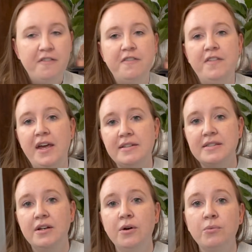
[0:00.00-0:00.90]

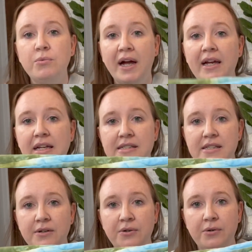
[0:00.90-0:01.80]
fit right
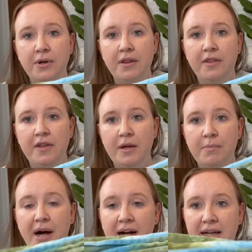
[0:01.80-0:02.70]
into the
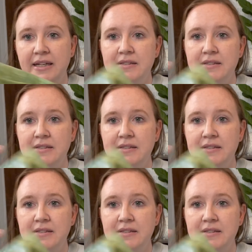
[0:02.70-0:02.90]
pocket.